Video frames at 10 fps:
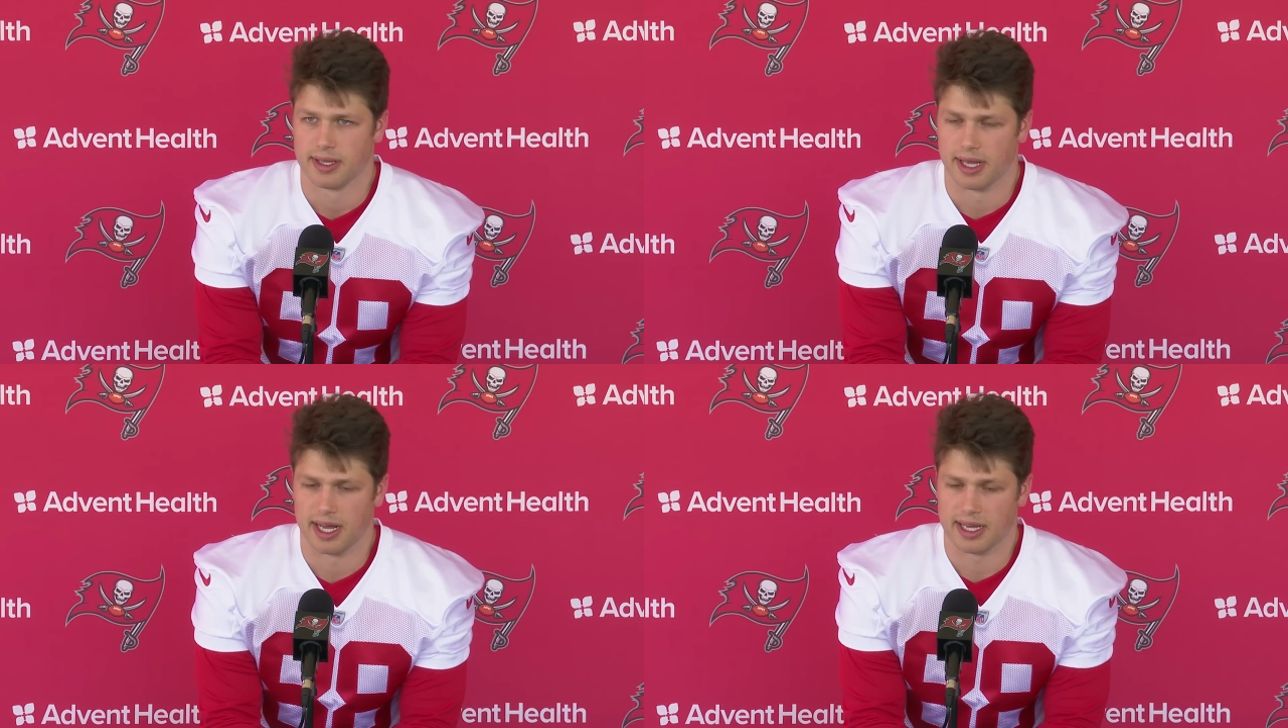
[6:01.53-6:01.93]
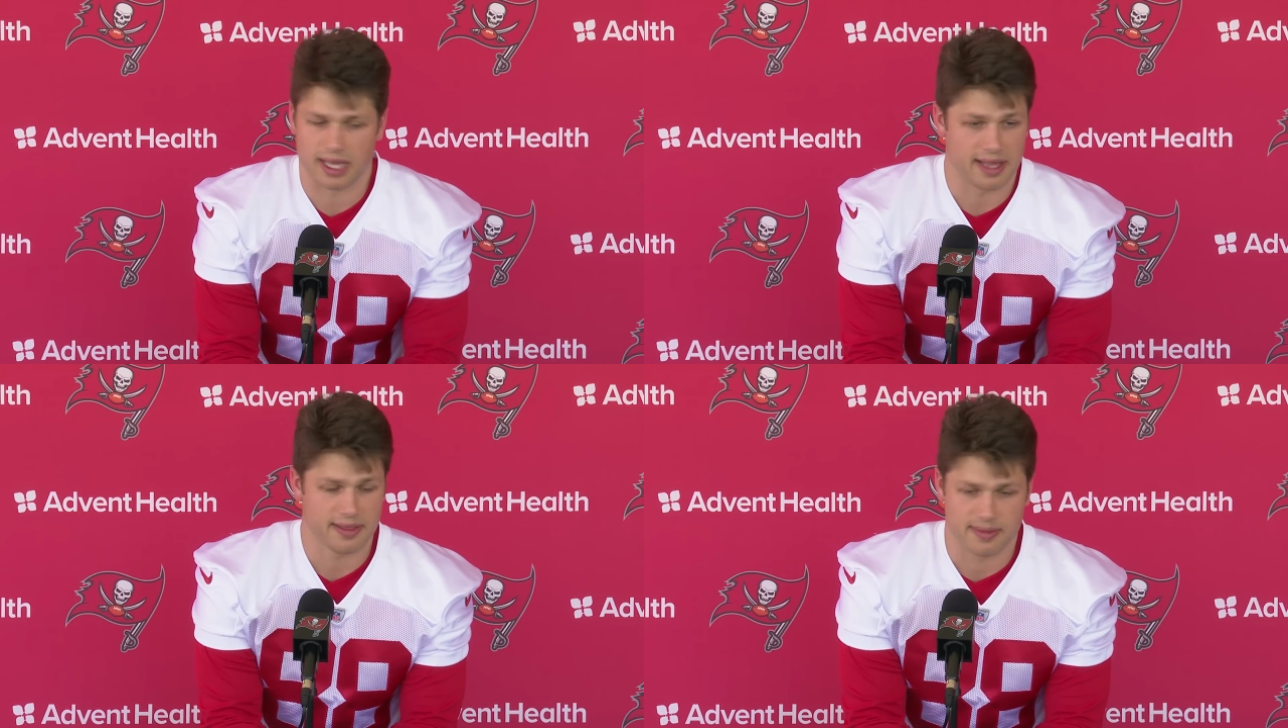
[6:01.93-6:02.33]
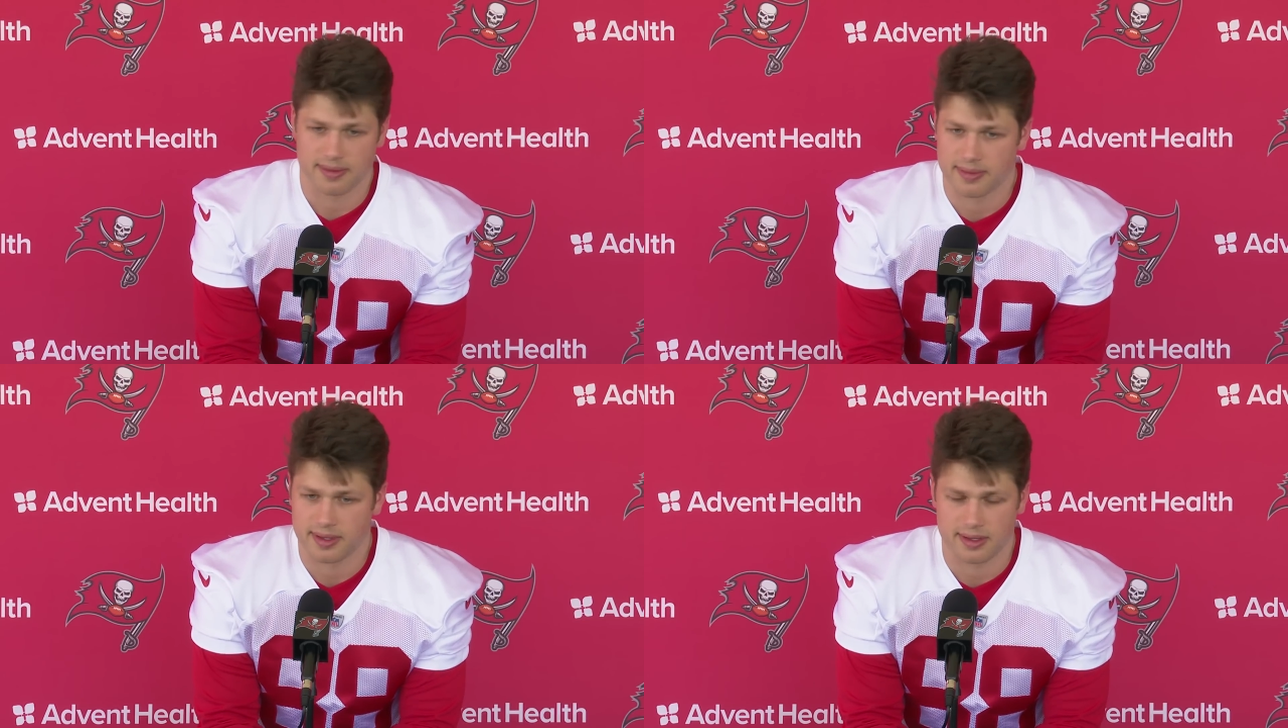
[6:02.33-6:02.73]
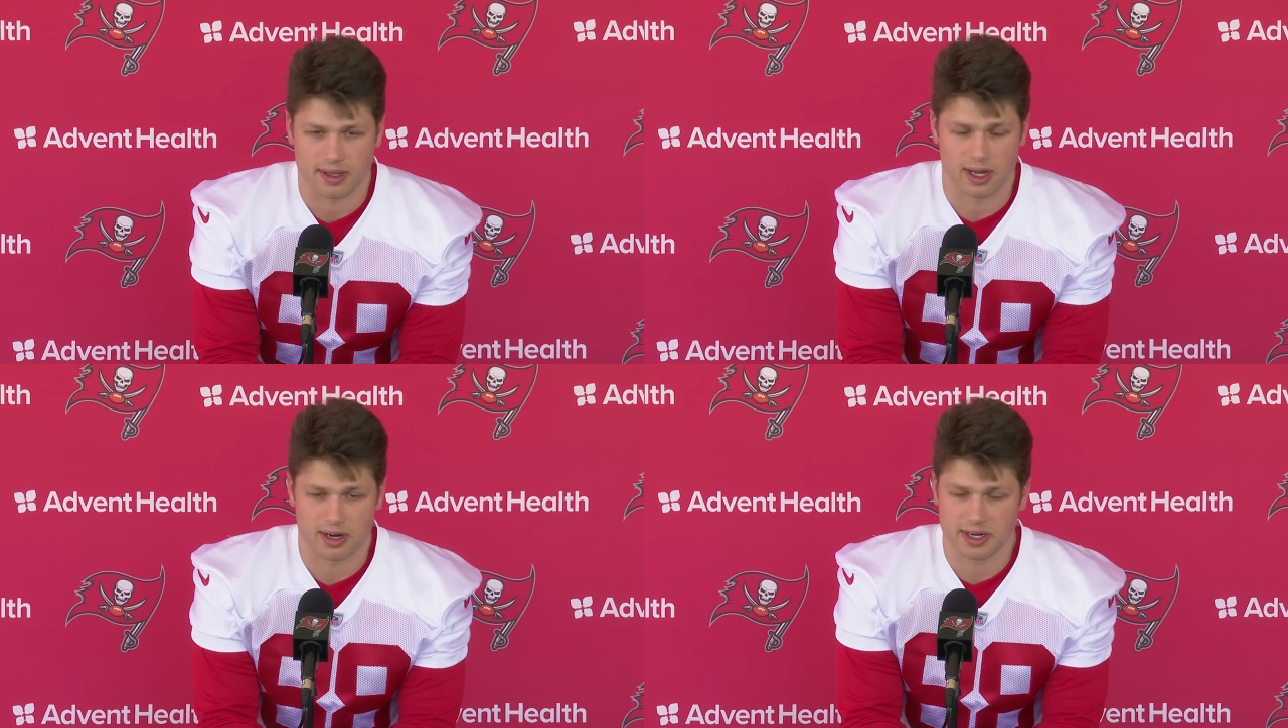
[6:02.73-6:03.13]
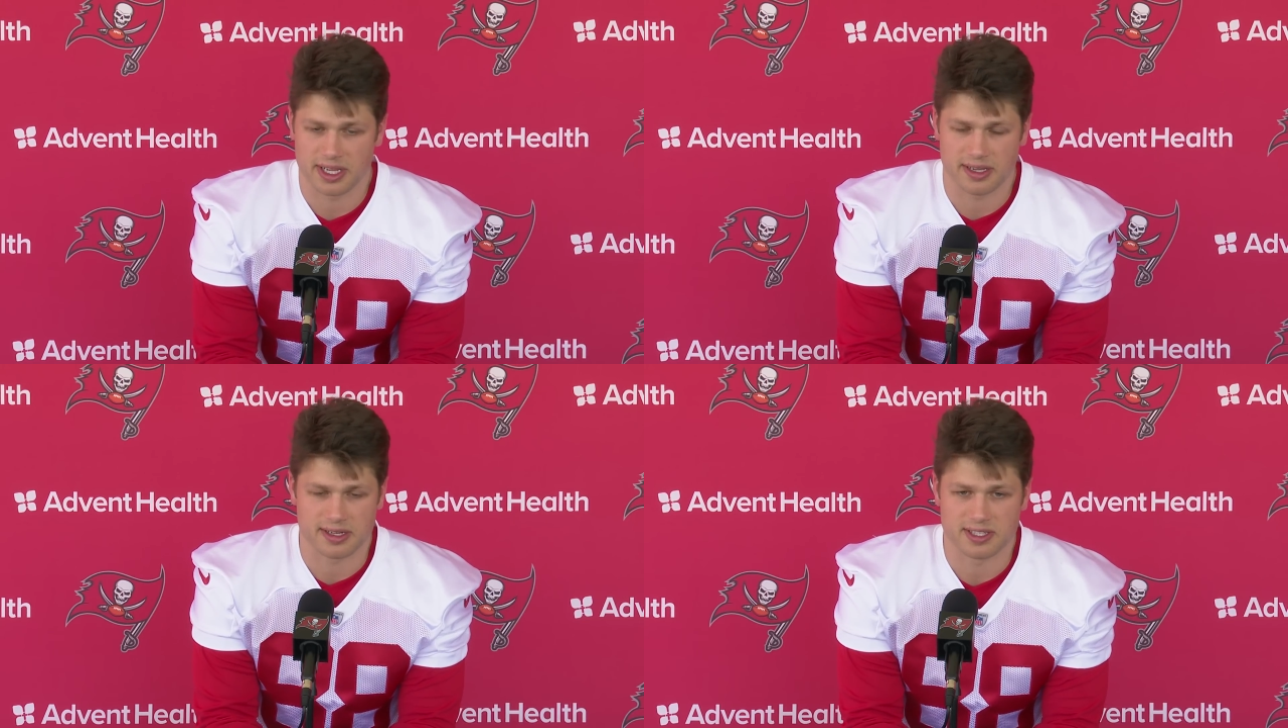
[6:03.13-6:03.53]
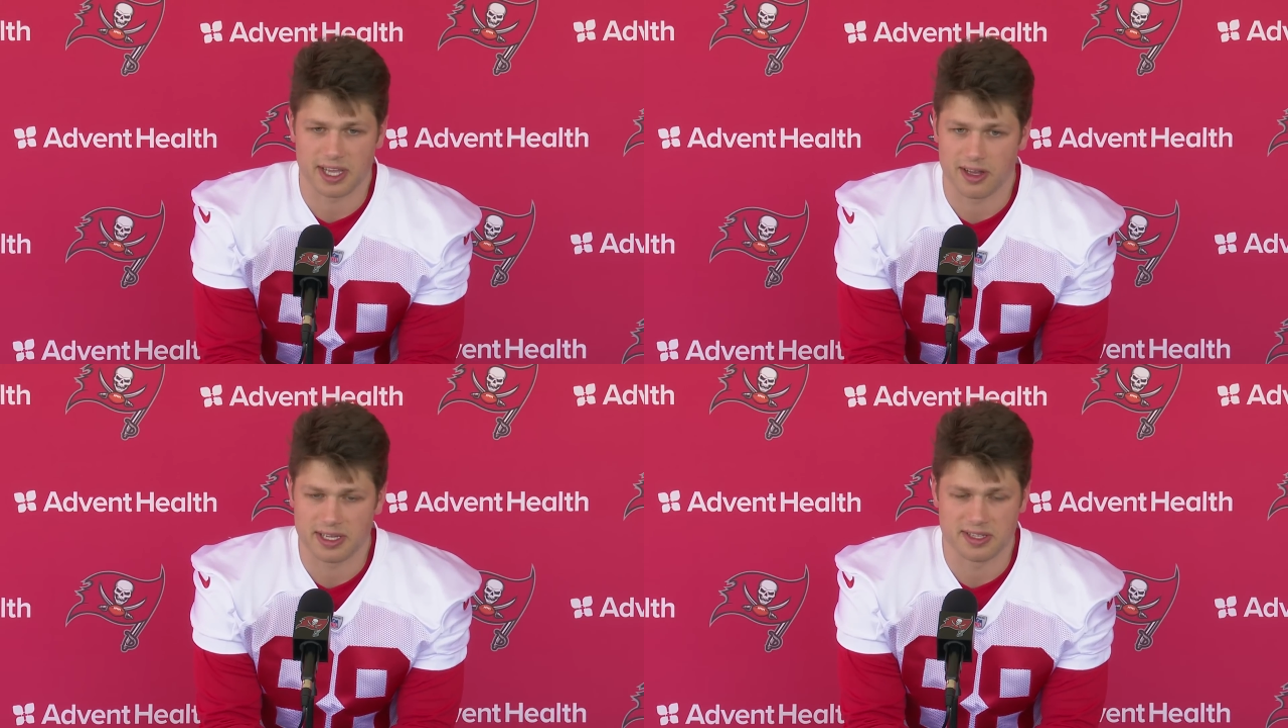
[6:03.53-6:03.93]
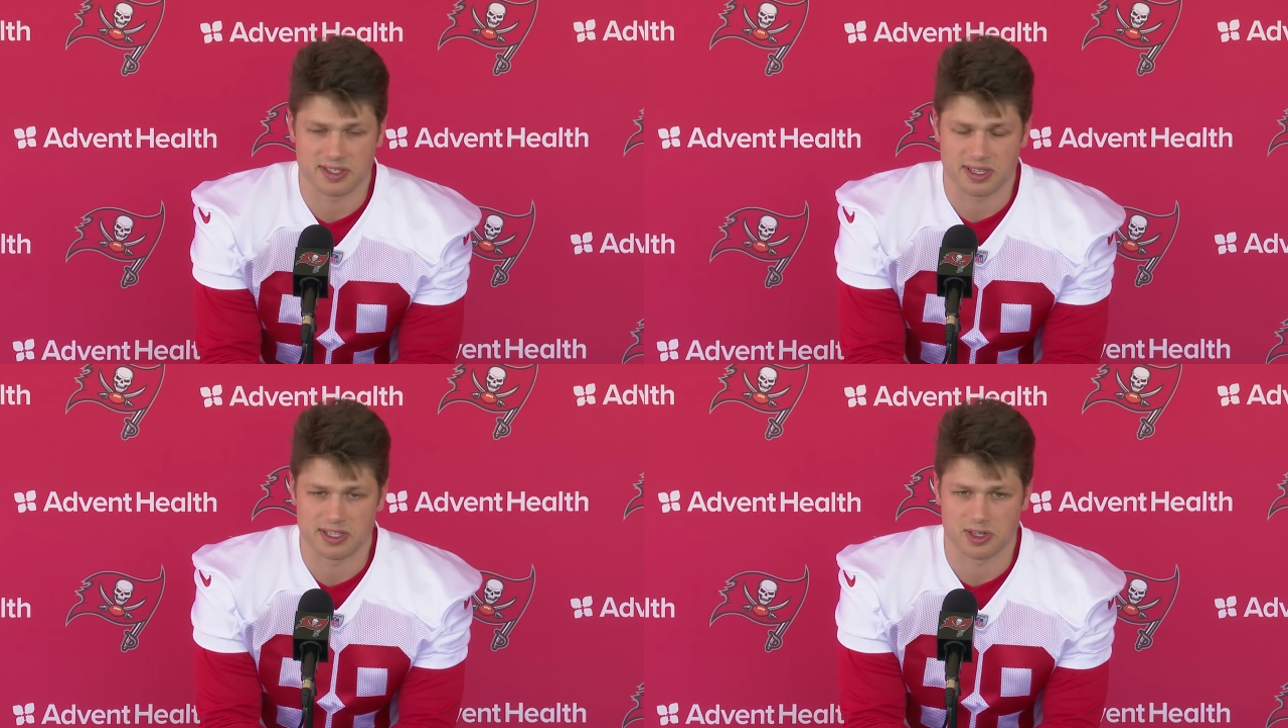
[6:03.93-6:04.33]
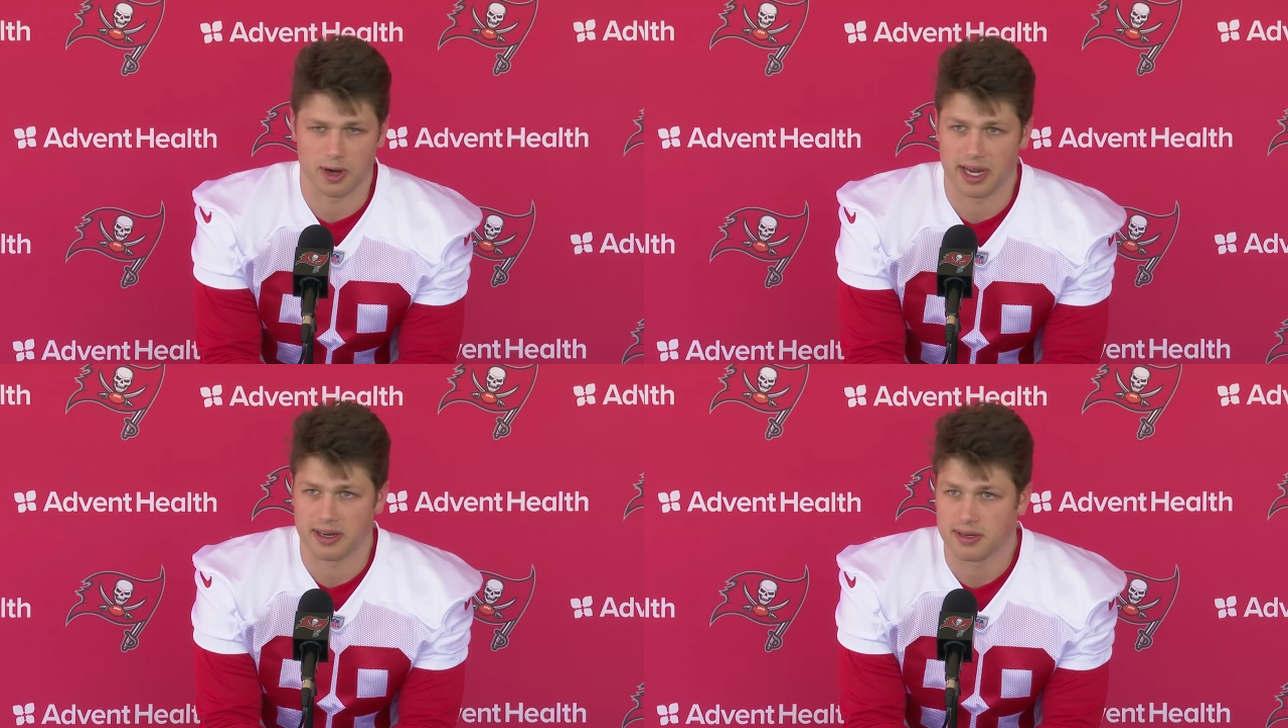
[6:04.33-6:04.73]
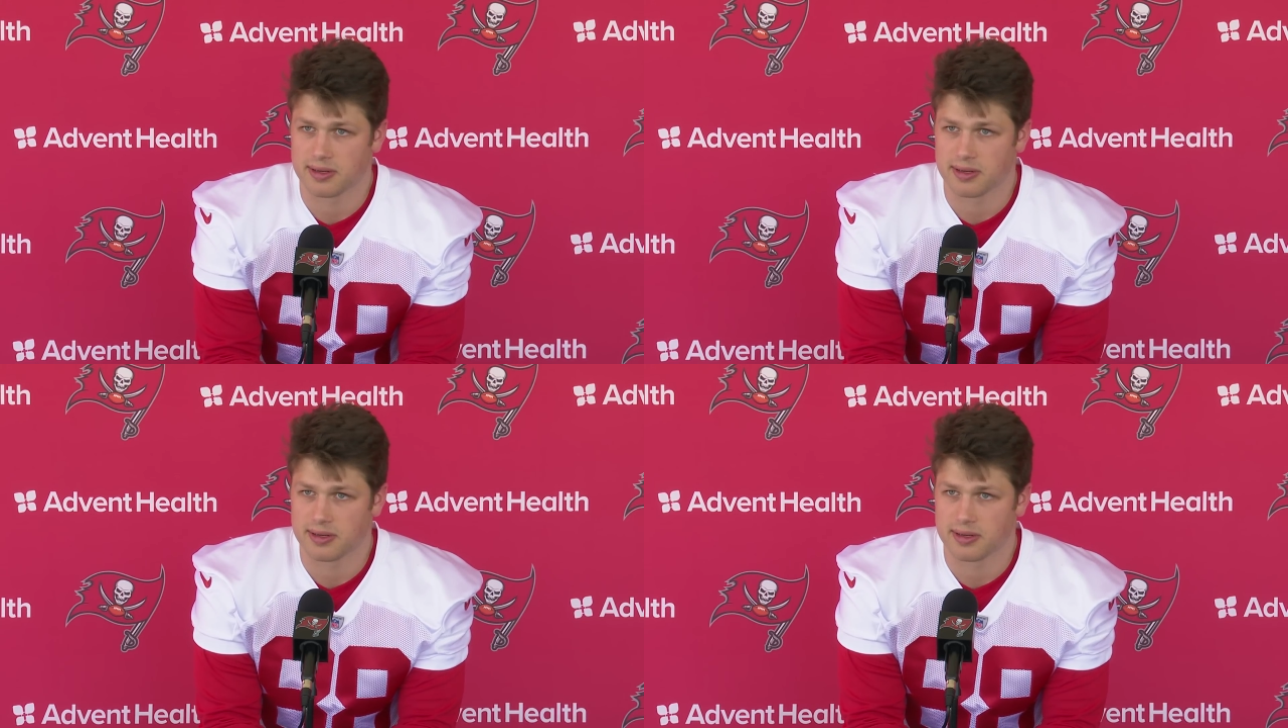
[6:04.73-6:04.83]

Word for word: I already can tell he's a great